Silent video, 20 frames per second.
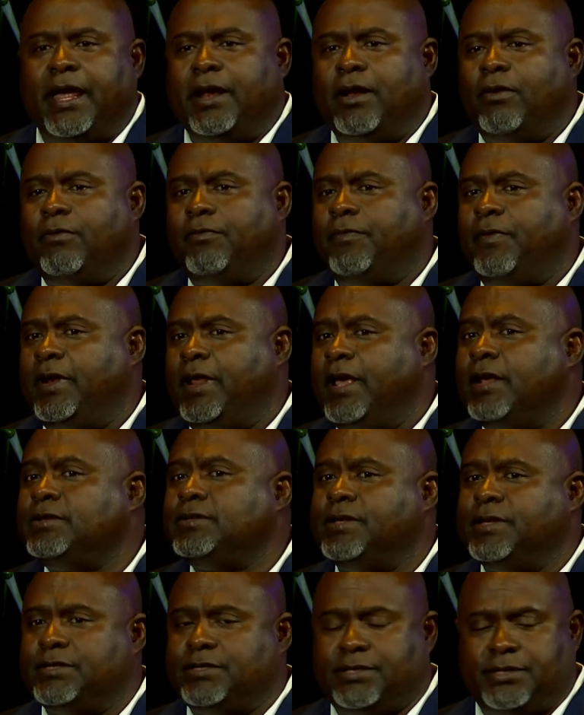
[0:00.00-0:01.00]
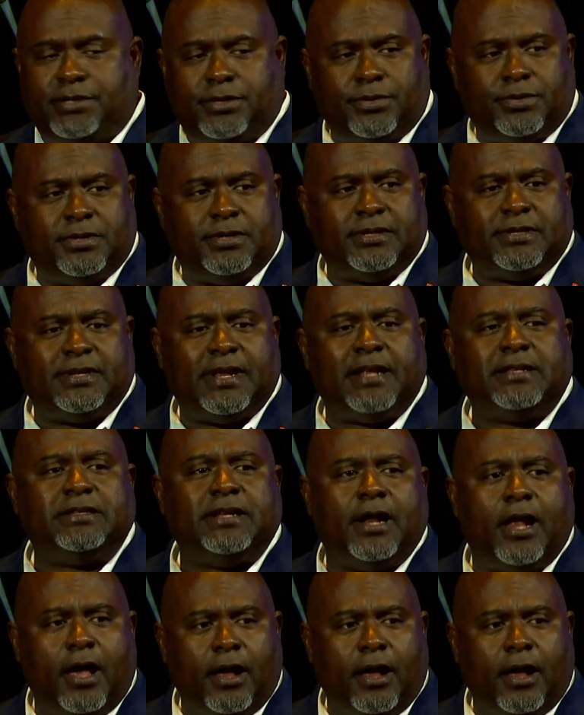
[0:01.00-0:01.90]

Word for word: I know financial institutions, that's an